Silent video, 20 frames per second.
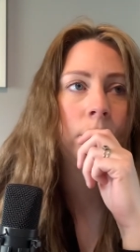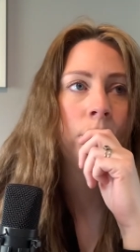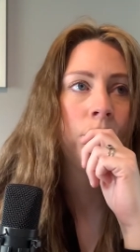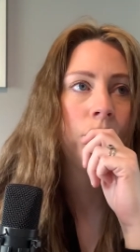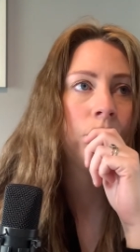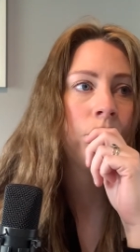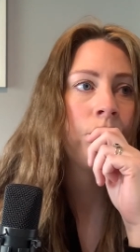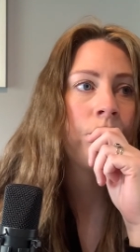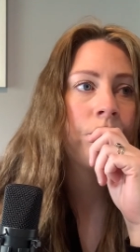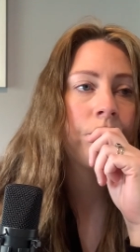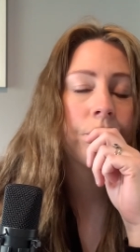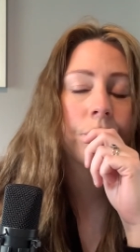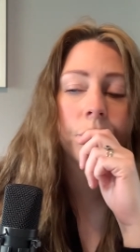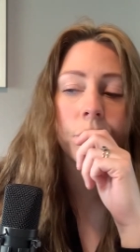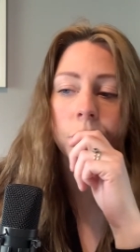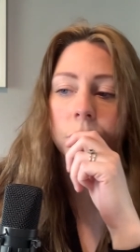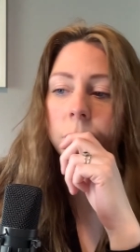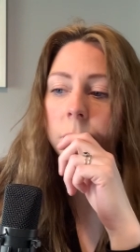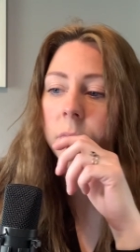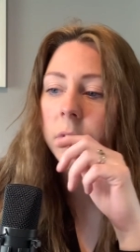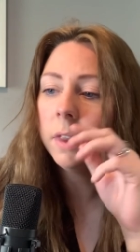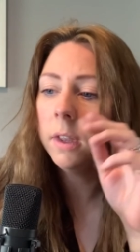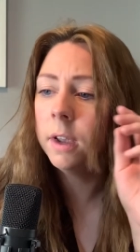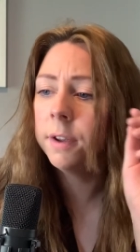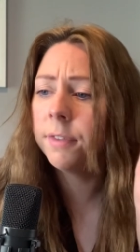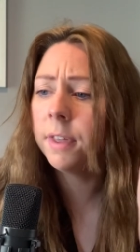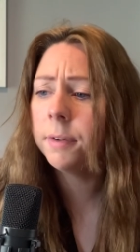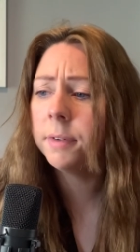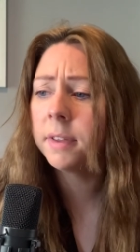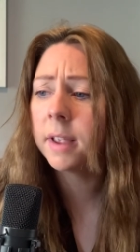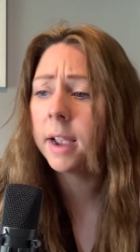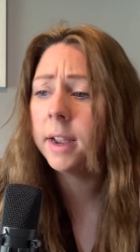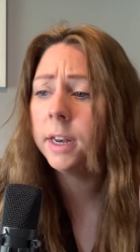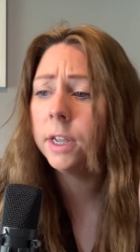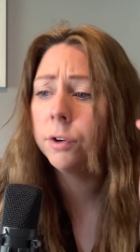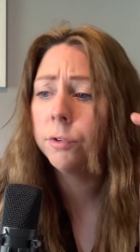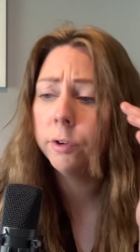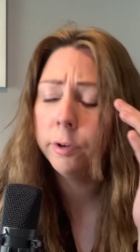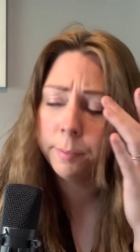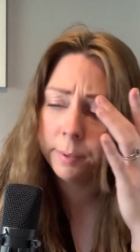if there is any
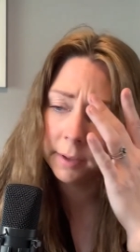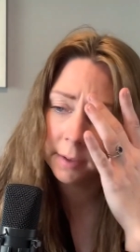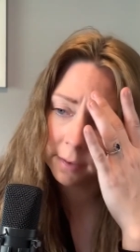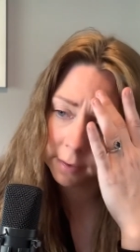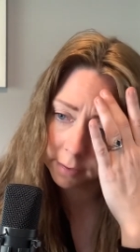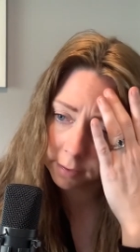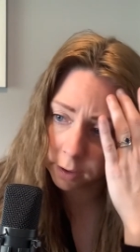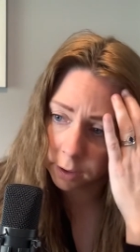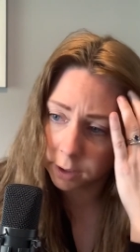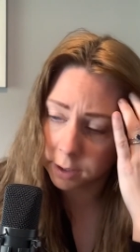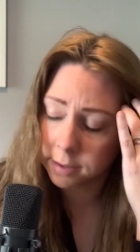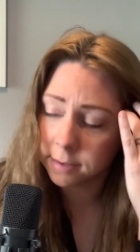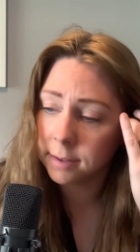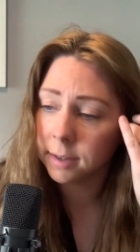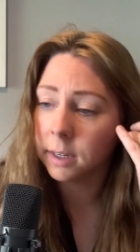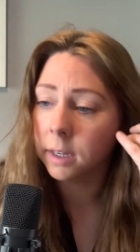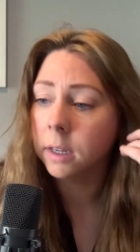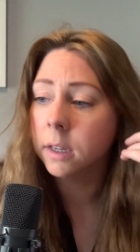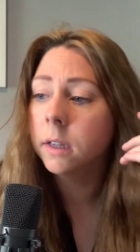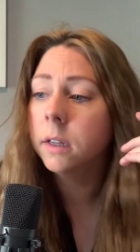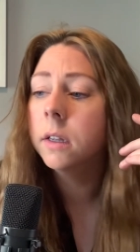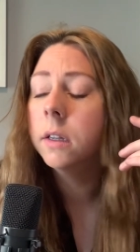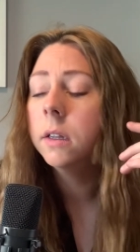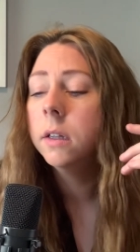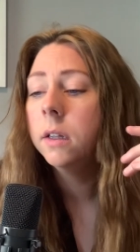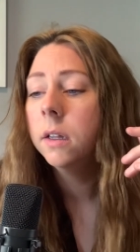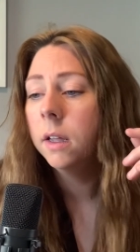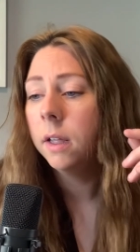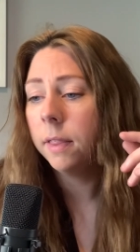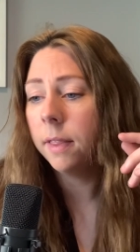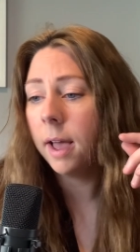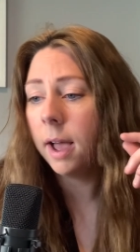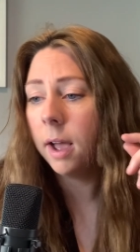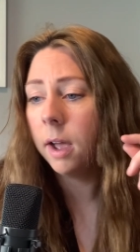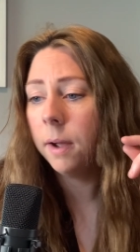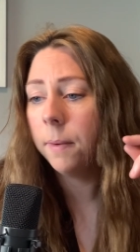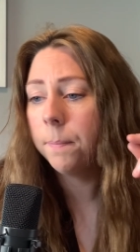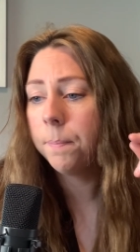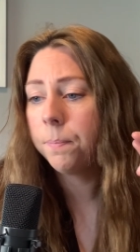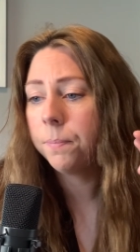group in society
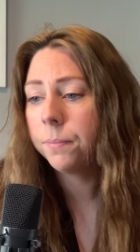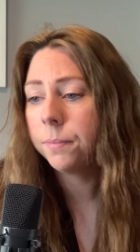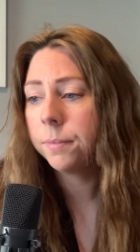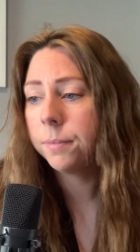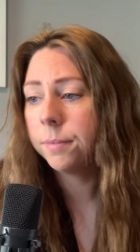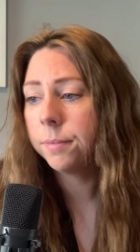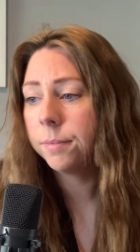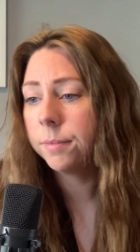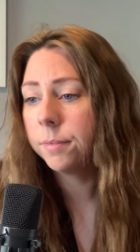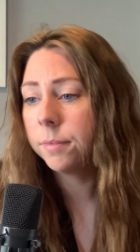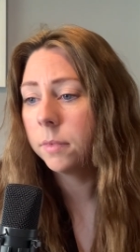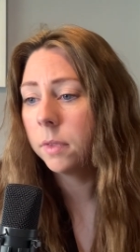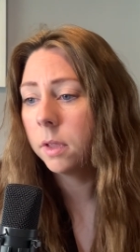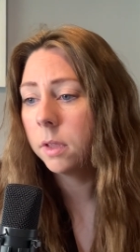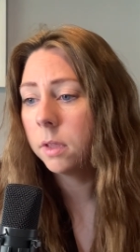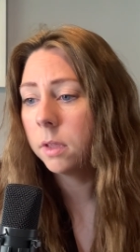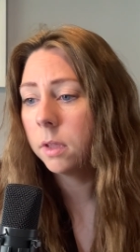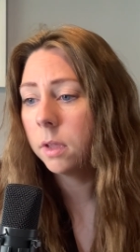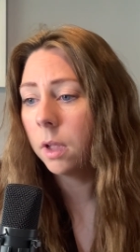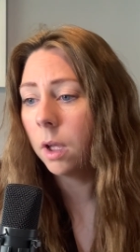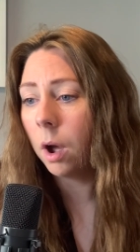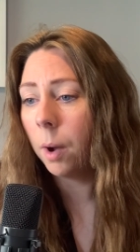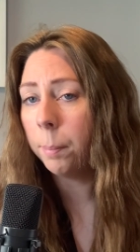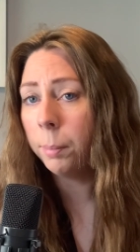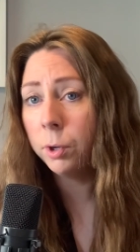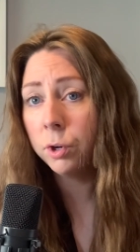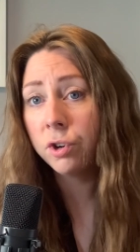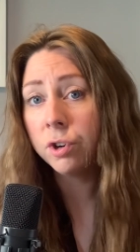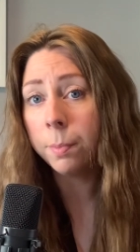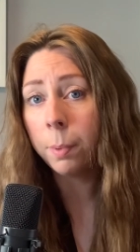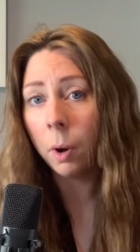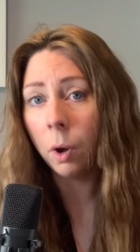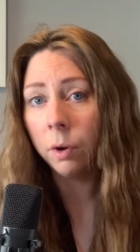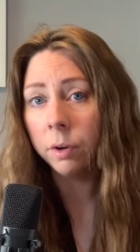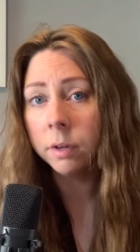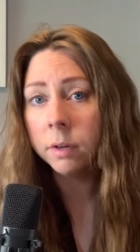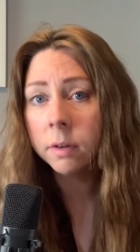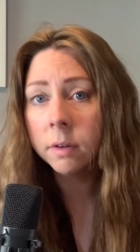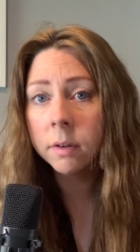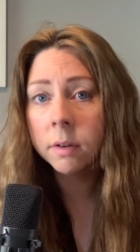that are put
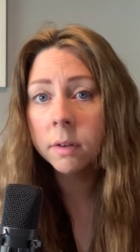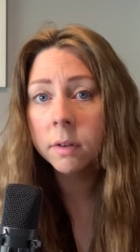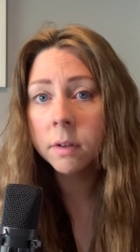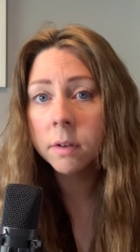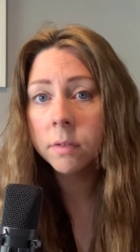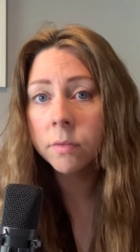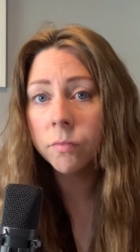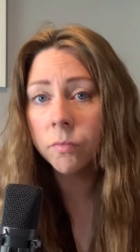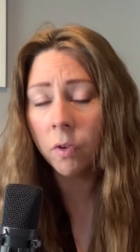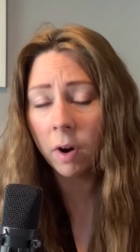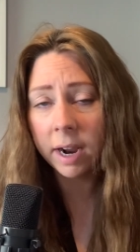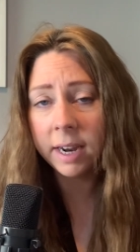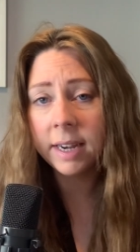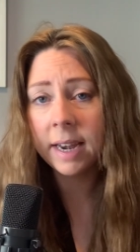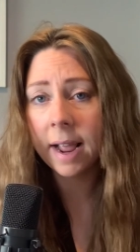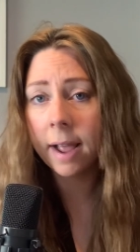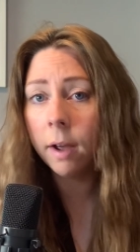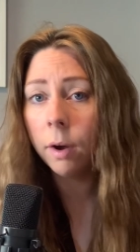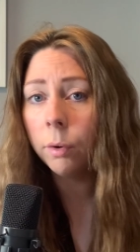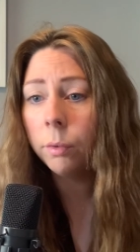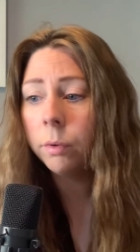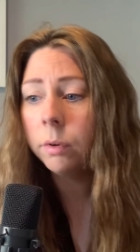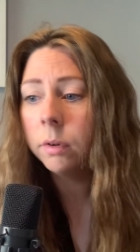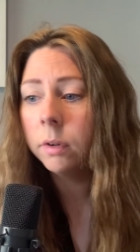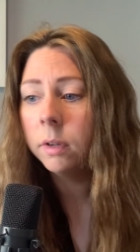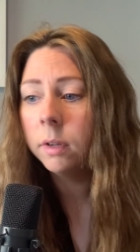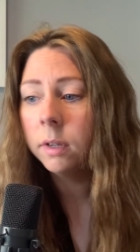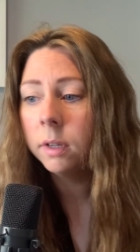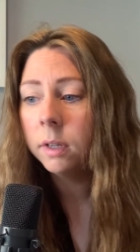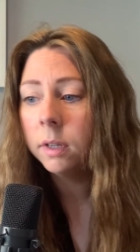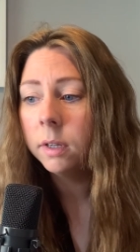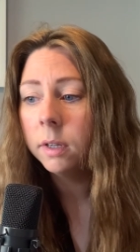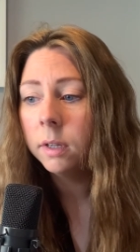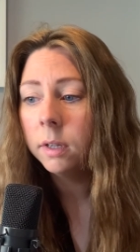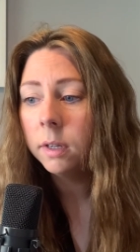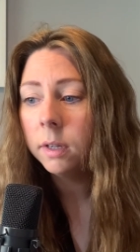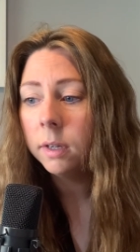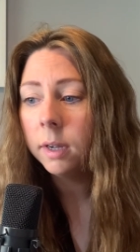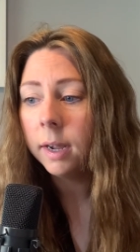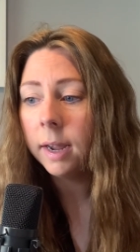upon right now
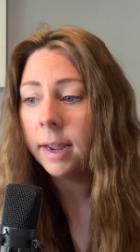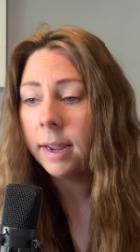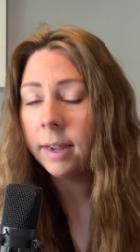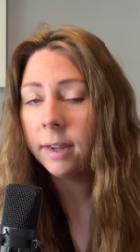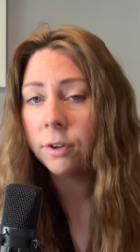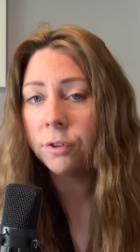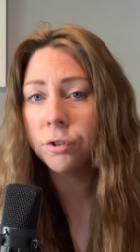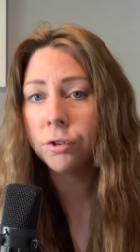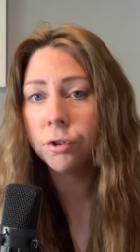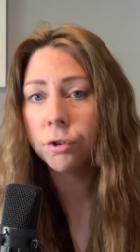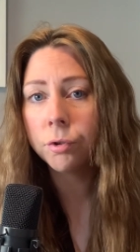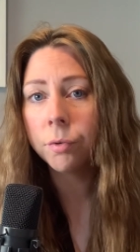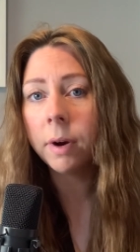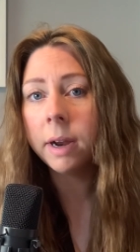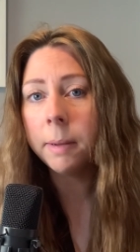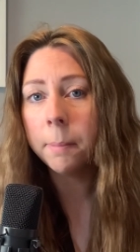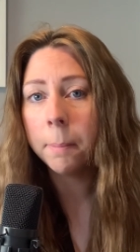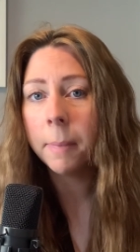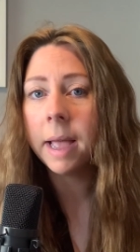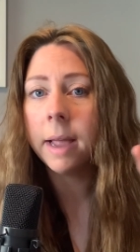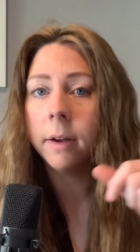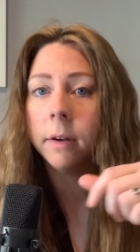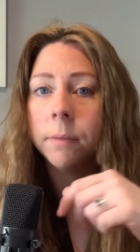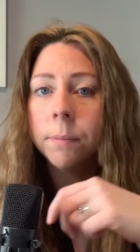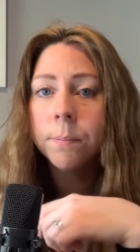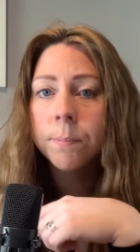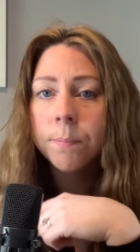it is straight men.